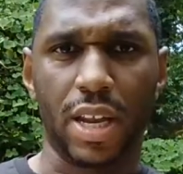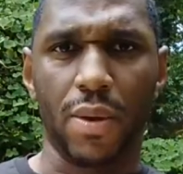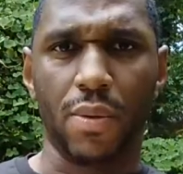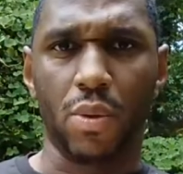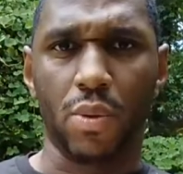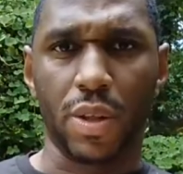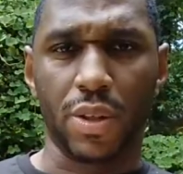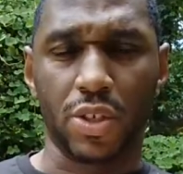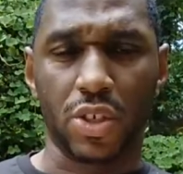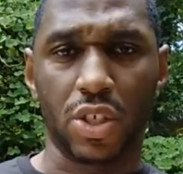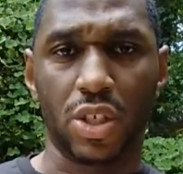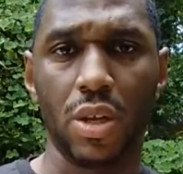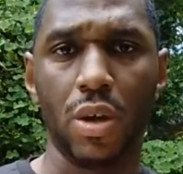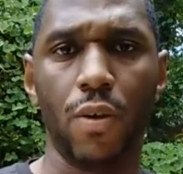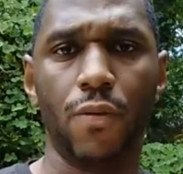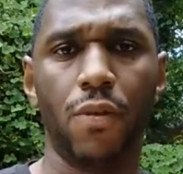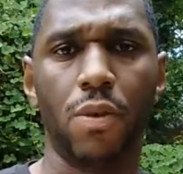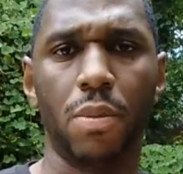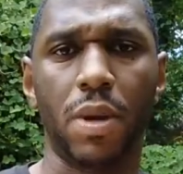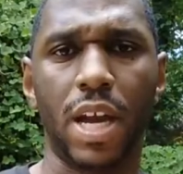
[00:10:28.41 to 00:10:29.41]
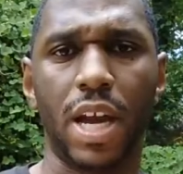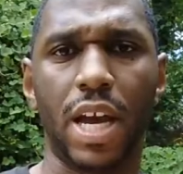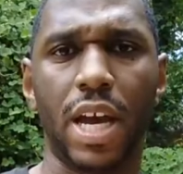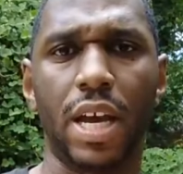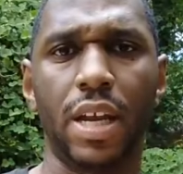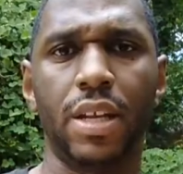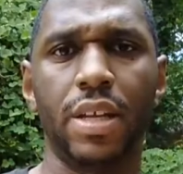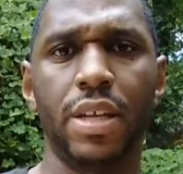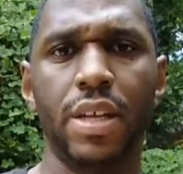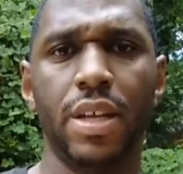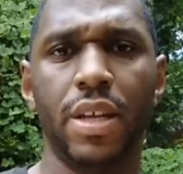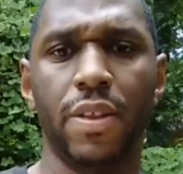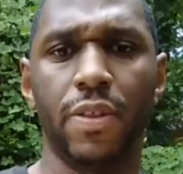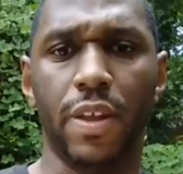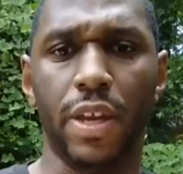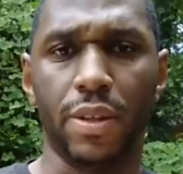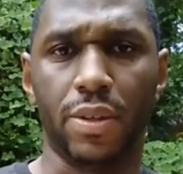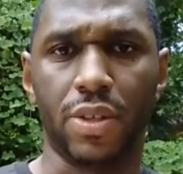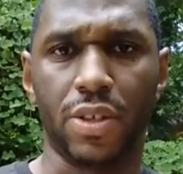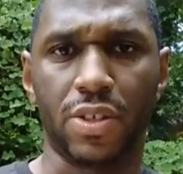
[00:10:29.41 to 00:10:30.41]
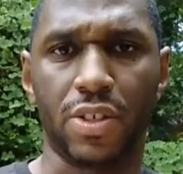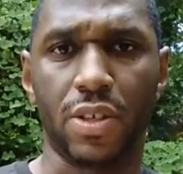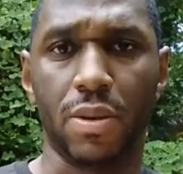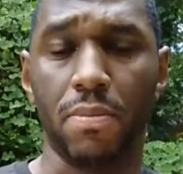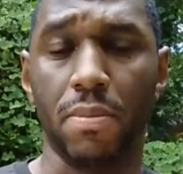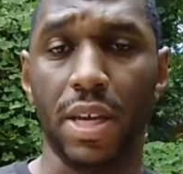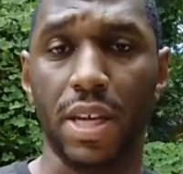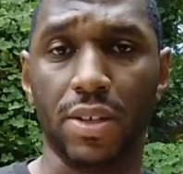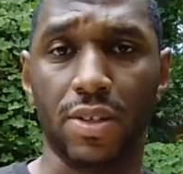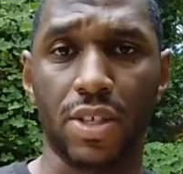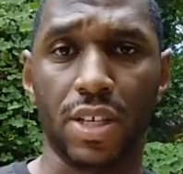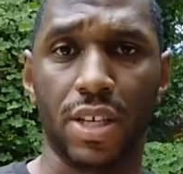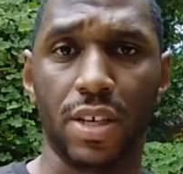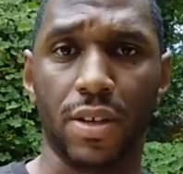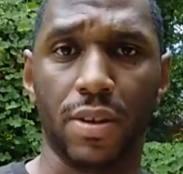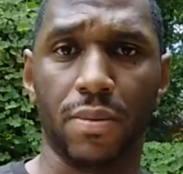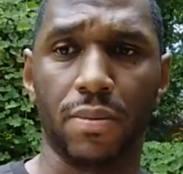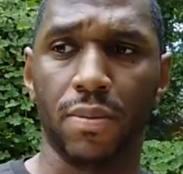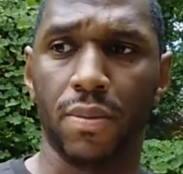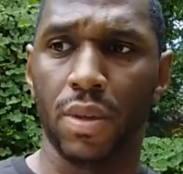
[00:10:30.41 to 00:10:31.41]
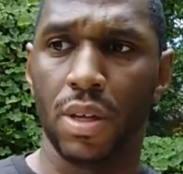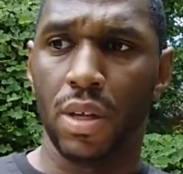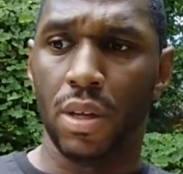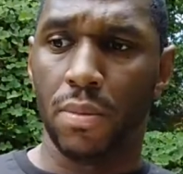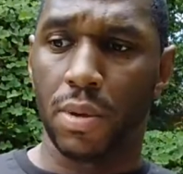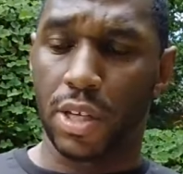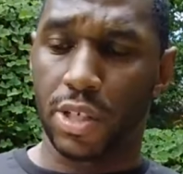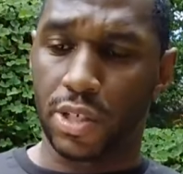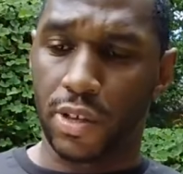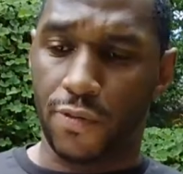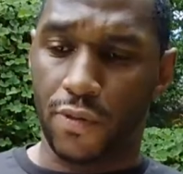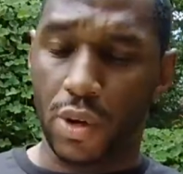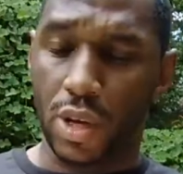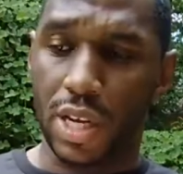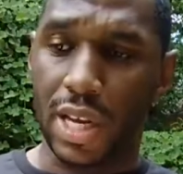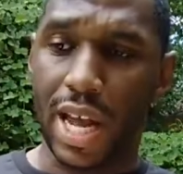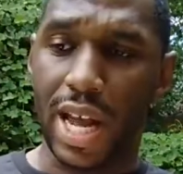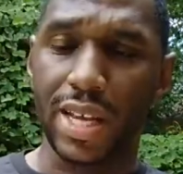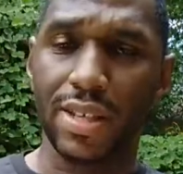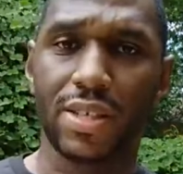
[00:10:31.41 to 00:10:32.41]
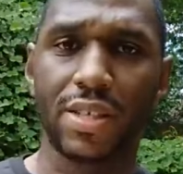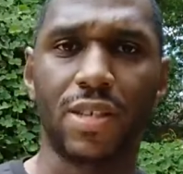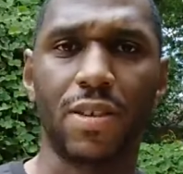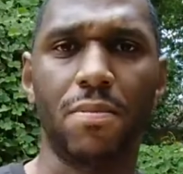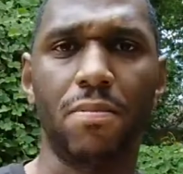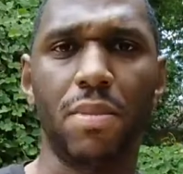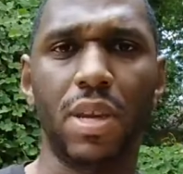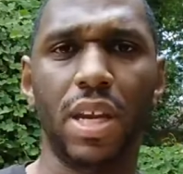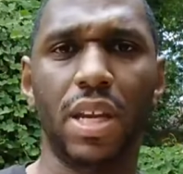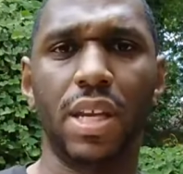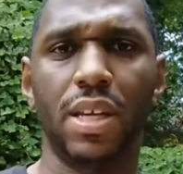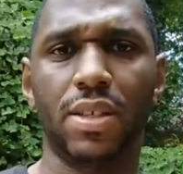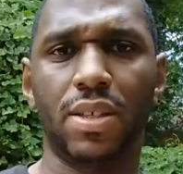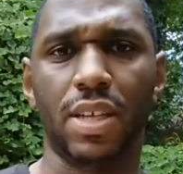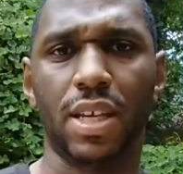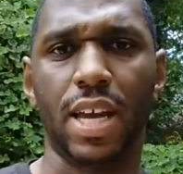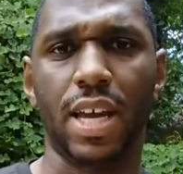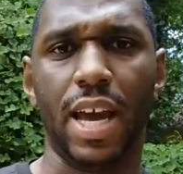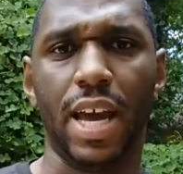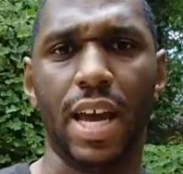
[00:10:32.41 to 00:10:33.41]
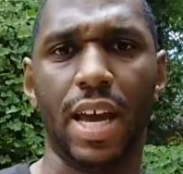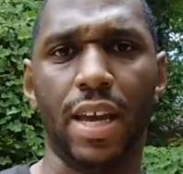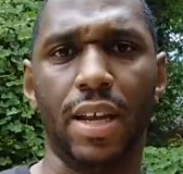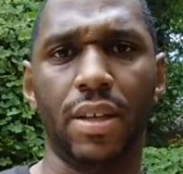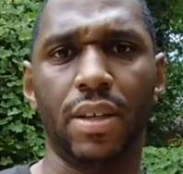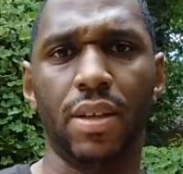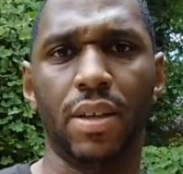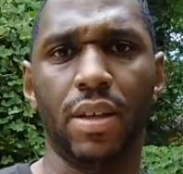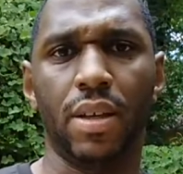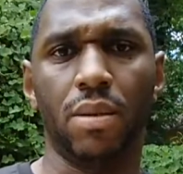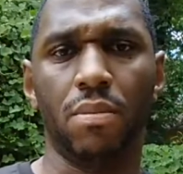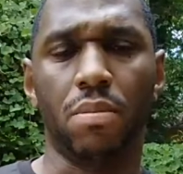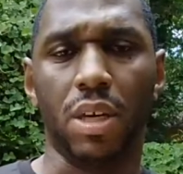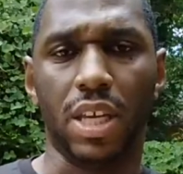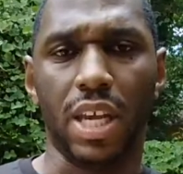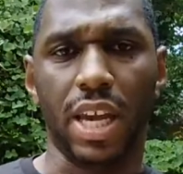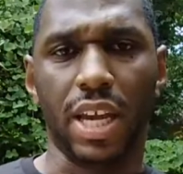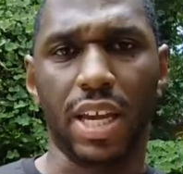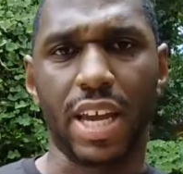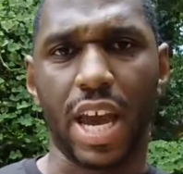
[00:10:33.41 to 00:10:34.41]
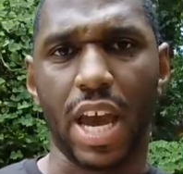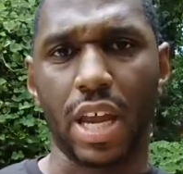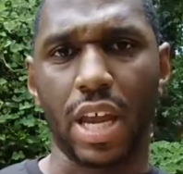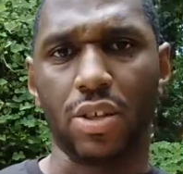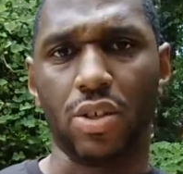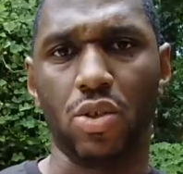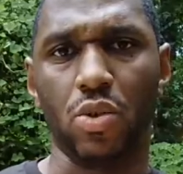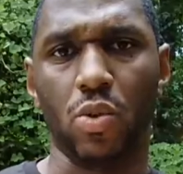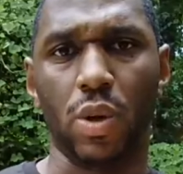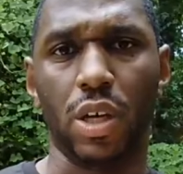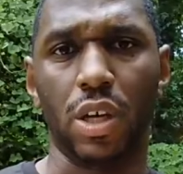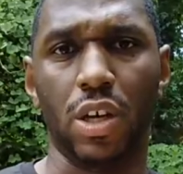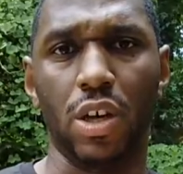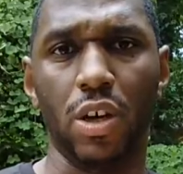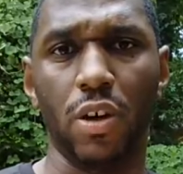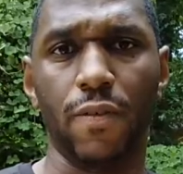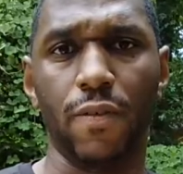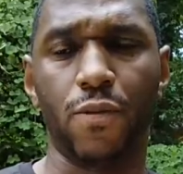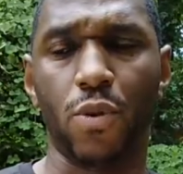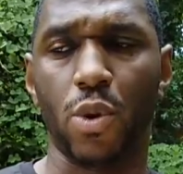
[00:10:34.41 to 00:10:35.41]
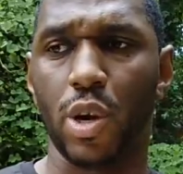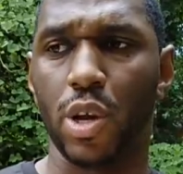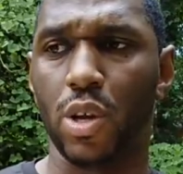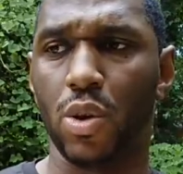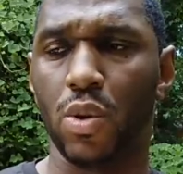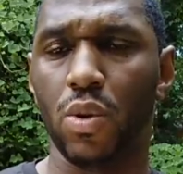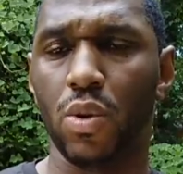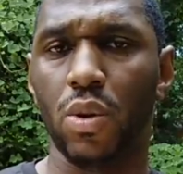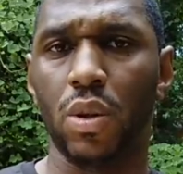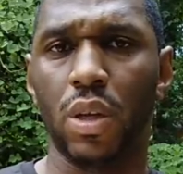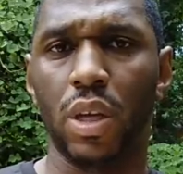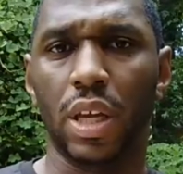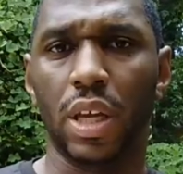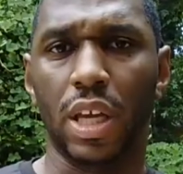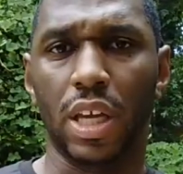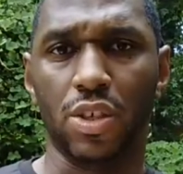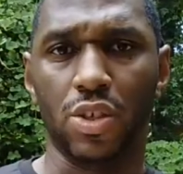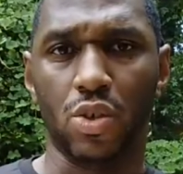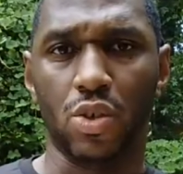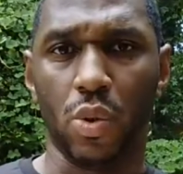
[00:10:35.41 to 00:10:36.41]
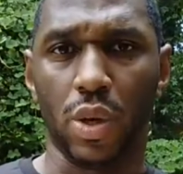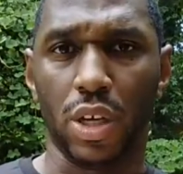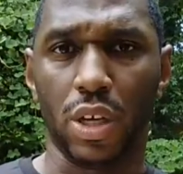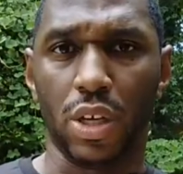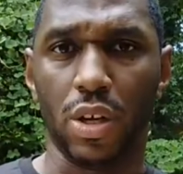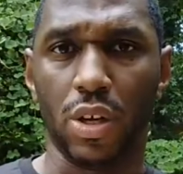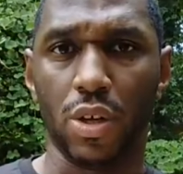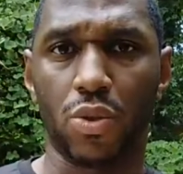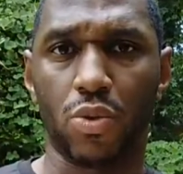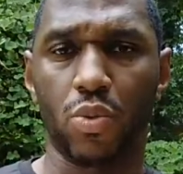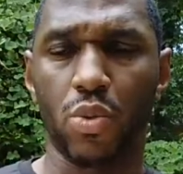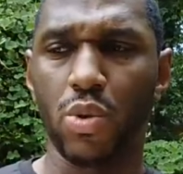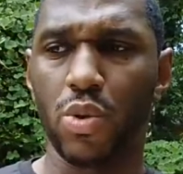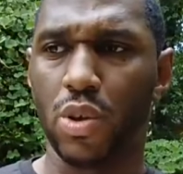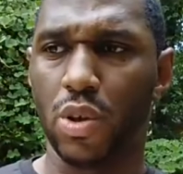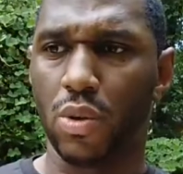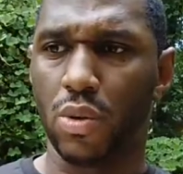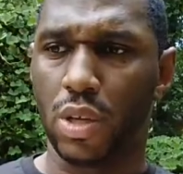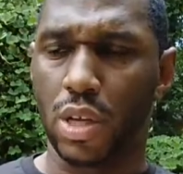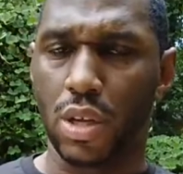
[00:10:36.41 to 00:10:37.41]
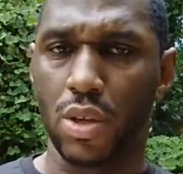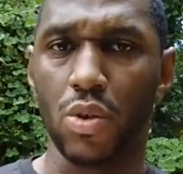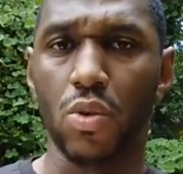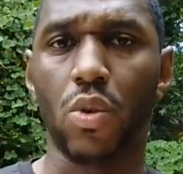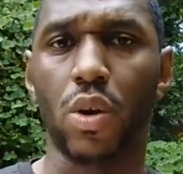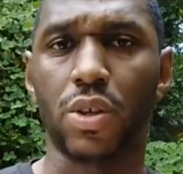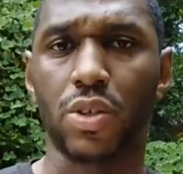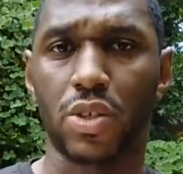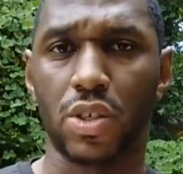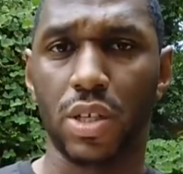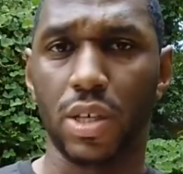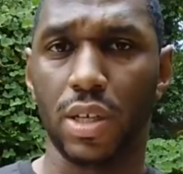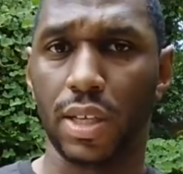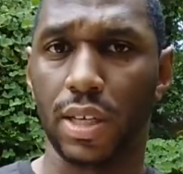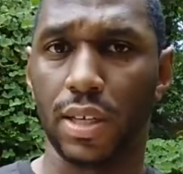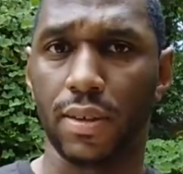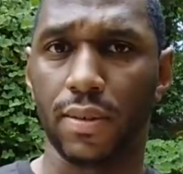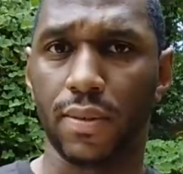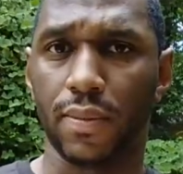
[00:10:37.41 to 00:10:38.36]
They would rather steal from God than to submit to him. Because if you're not submitting to God, but yet God is doing good for you, he's doing good through you, then you are stealing.